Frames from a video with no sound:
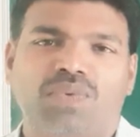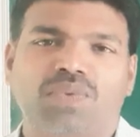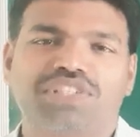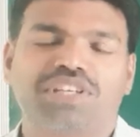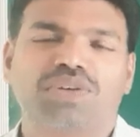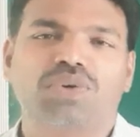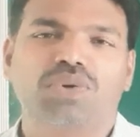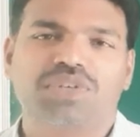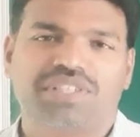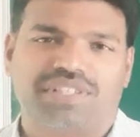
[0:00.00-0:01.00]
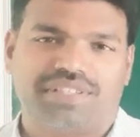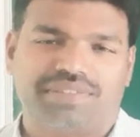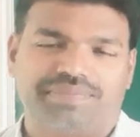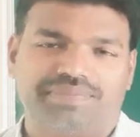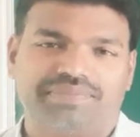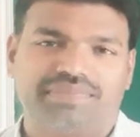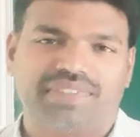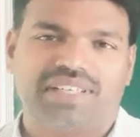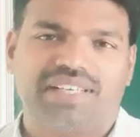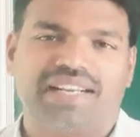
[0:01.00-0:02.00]
which includes
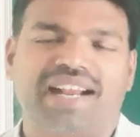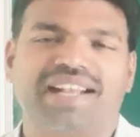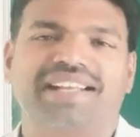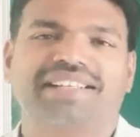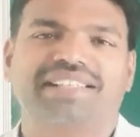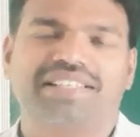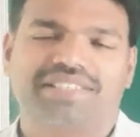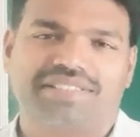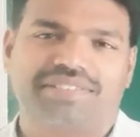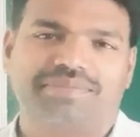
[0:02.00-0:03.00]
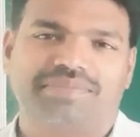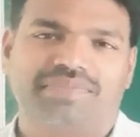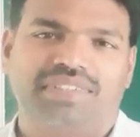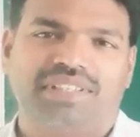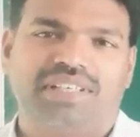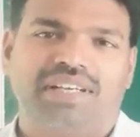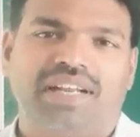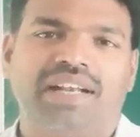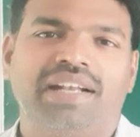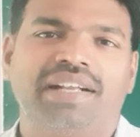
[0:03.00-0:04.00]
conductors
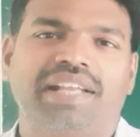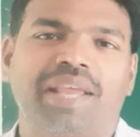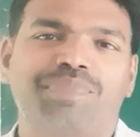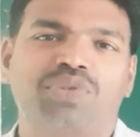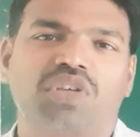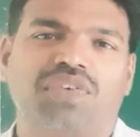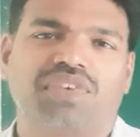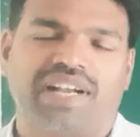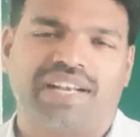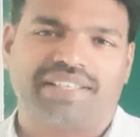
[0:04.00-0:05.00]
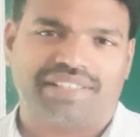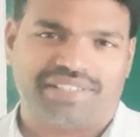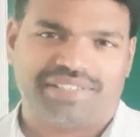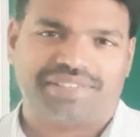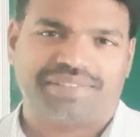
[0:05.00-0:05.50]
and types of conductors,